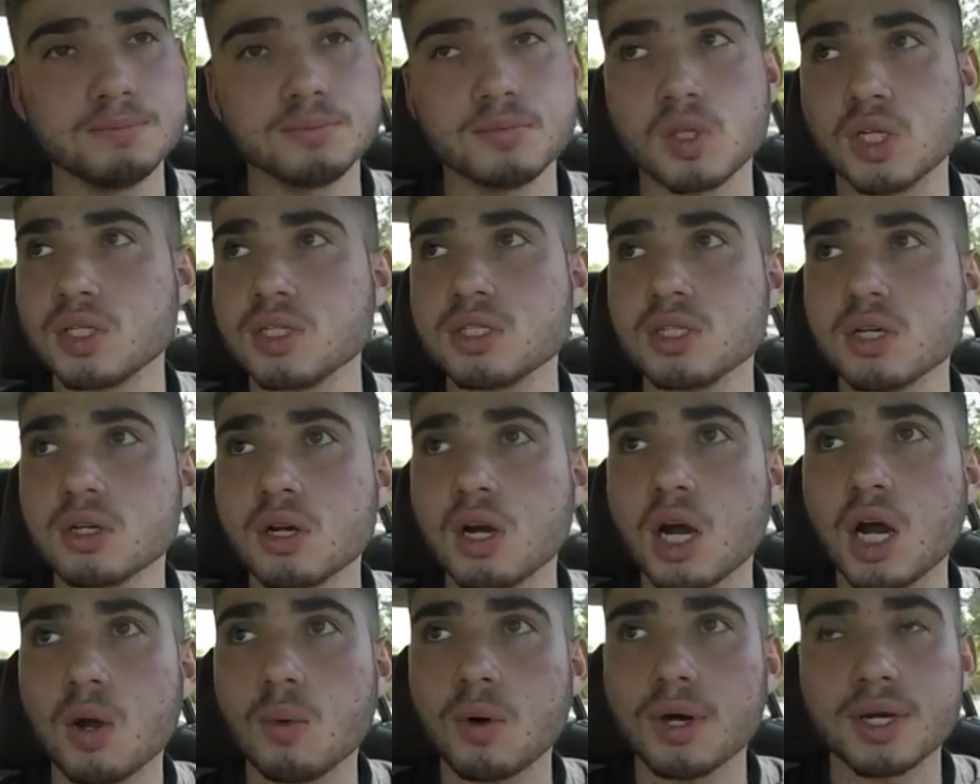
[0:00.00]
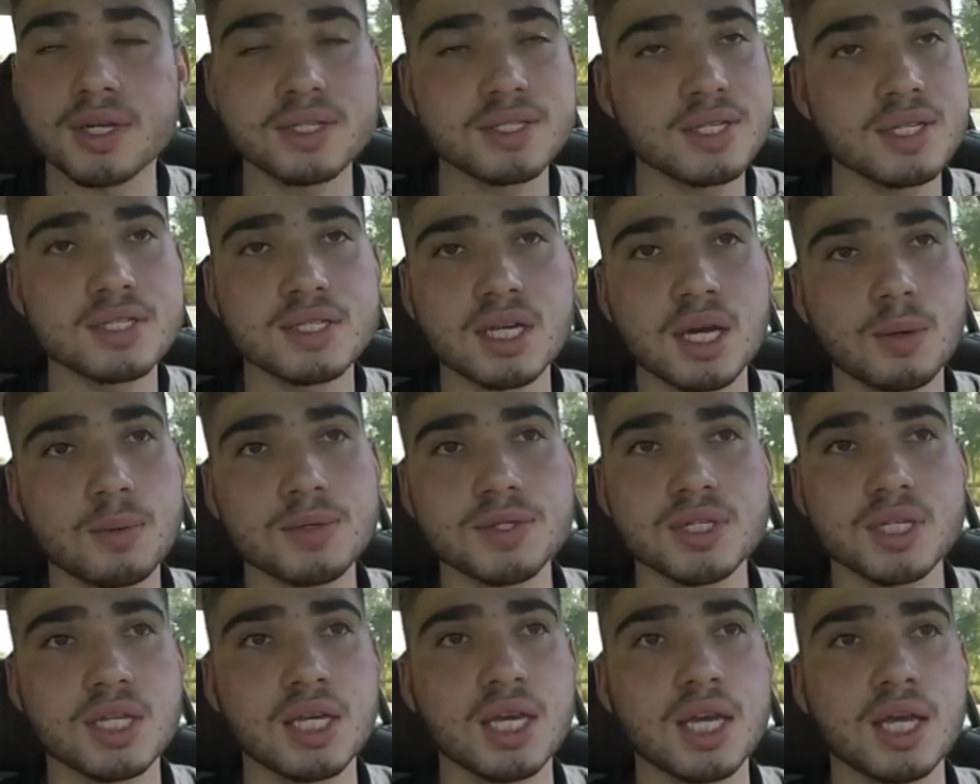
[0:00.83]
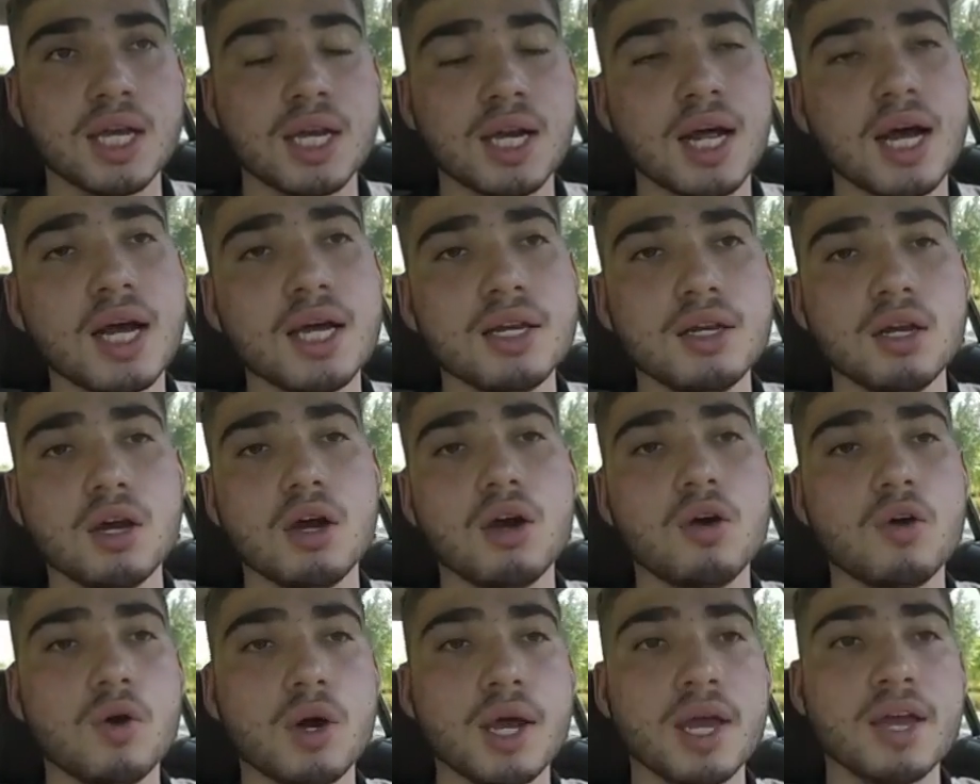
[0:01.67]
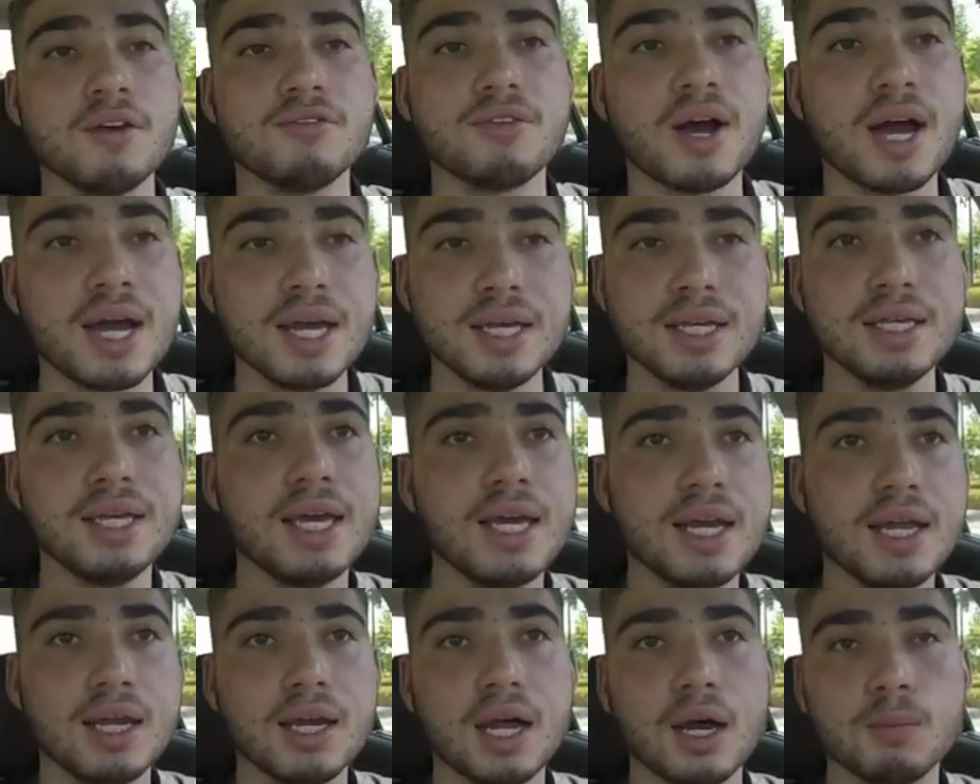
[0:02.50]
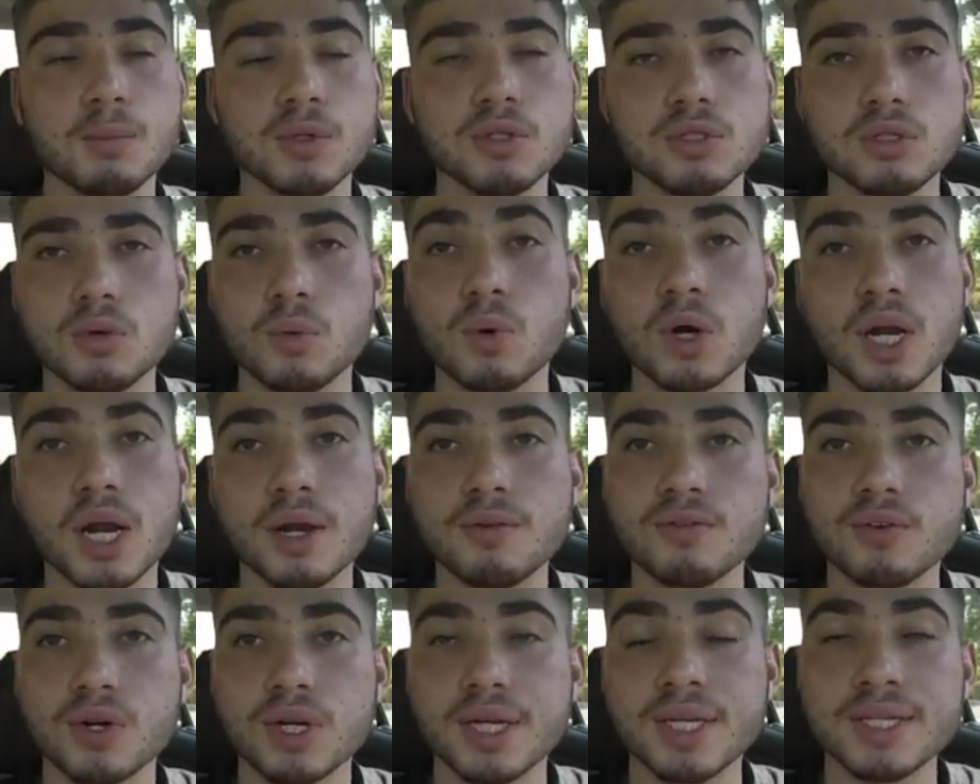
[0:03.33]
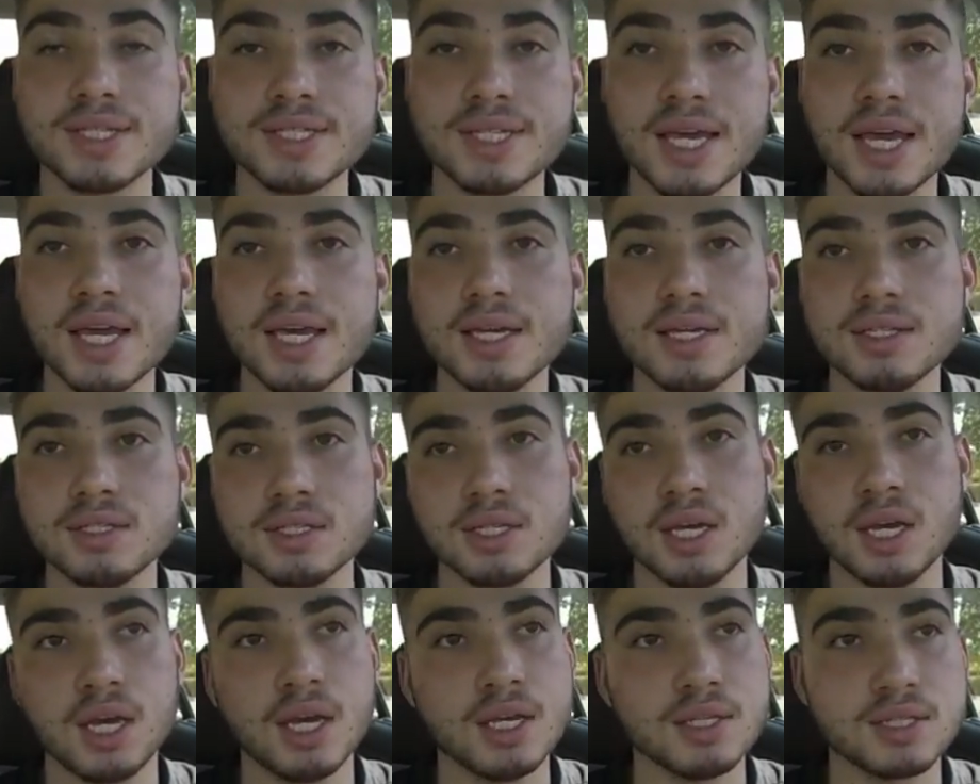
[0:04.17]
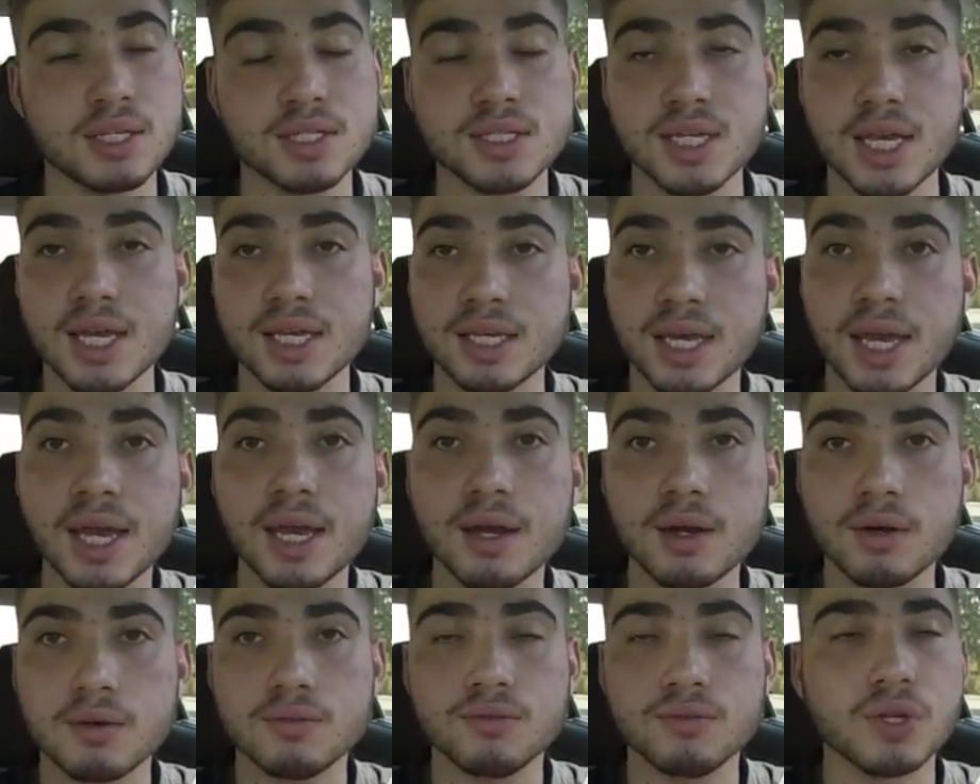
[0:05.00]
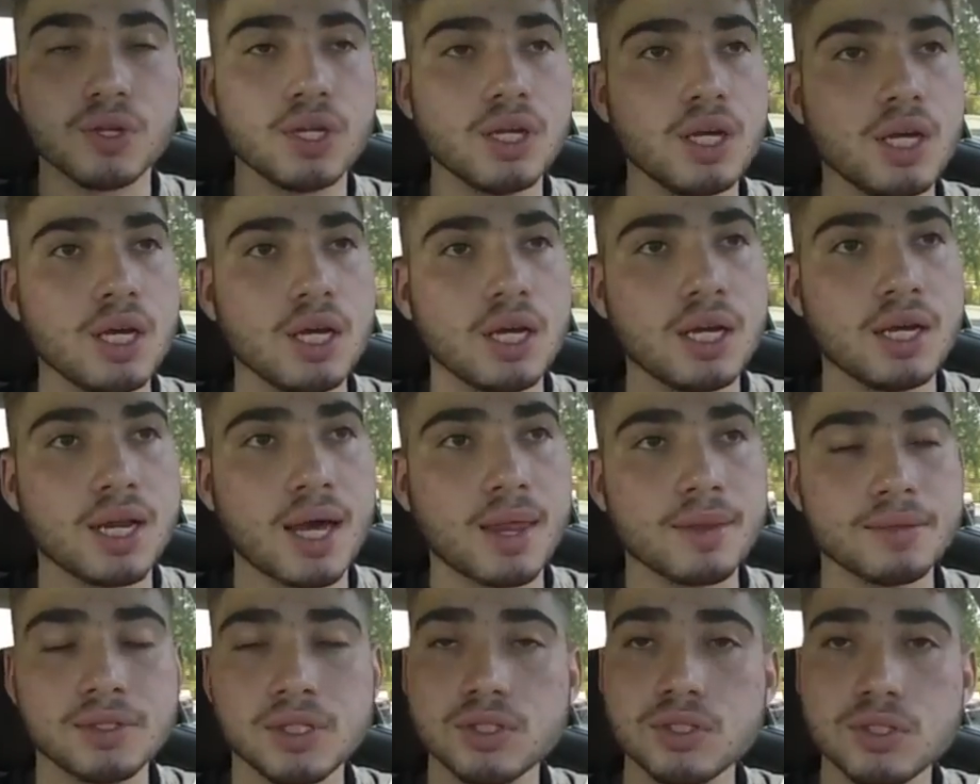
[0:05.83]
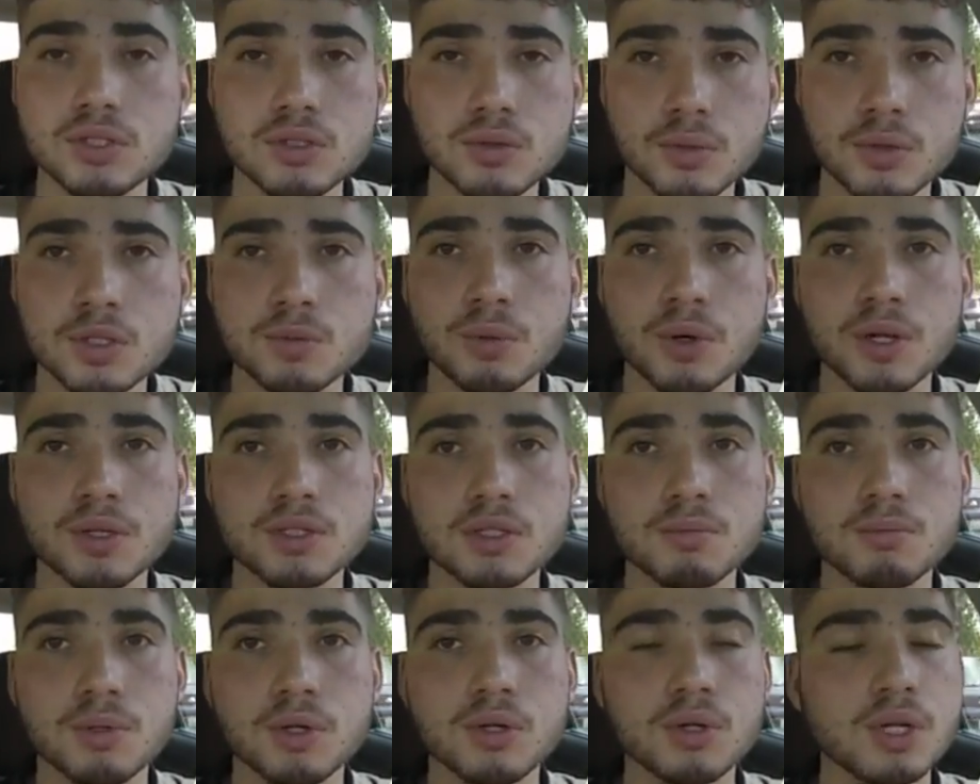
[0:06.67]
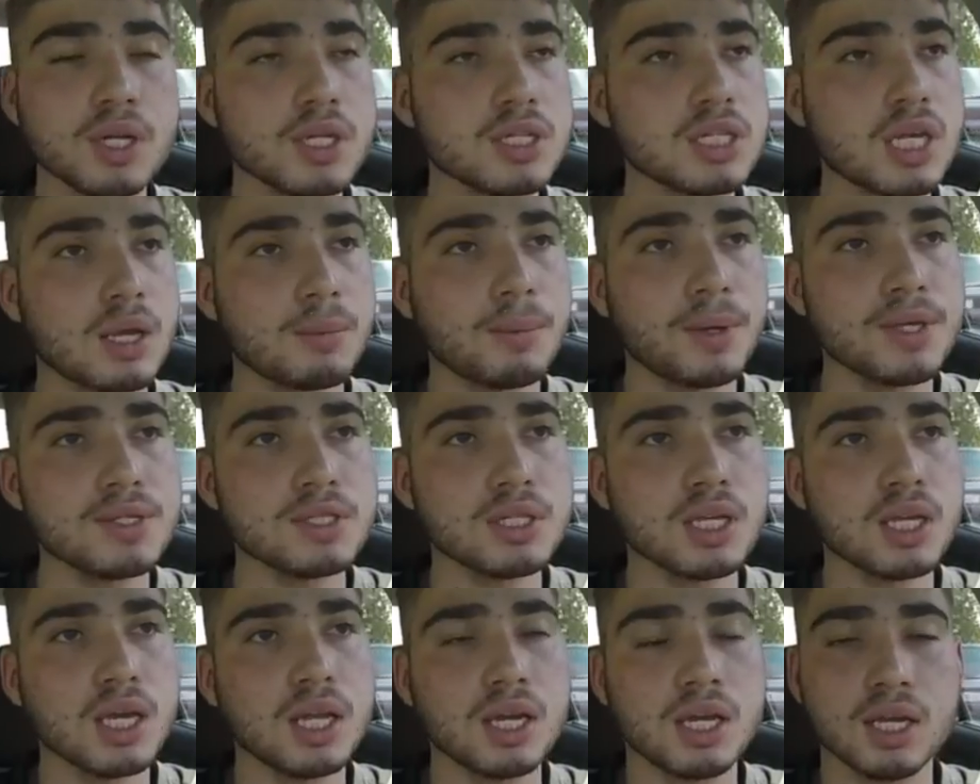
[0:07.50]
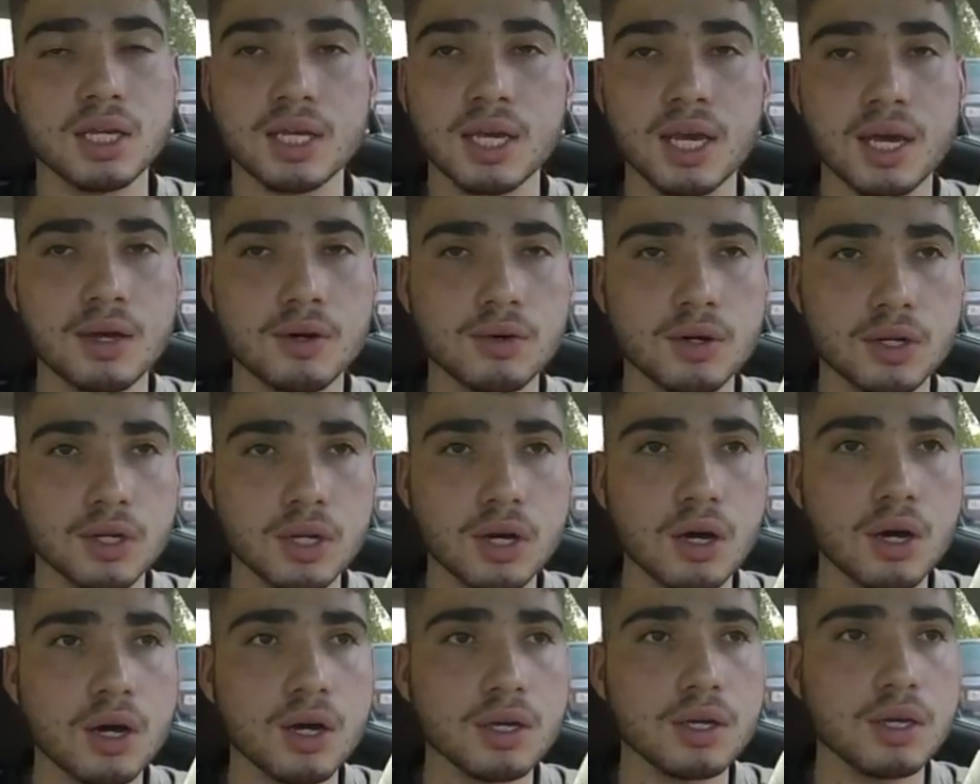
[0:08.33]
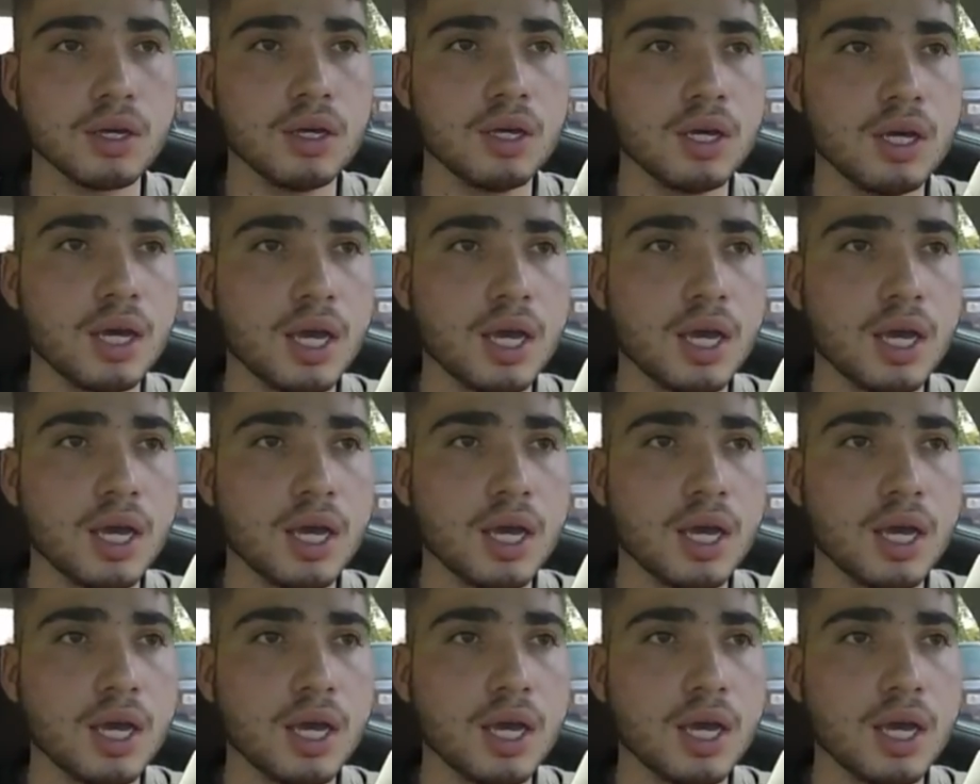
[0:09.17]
This is a car I wanted since I was a kid, and I know if I get it, I'm gonna do whatever it takes to take care of it. Now it teaches a responsibility. It's like basically getting a cat or a dog.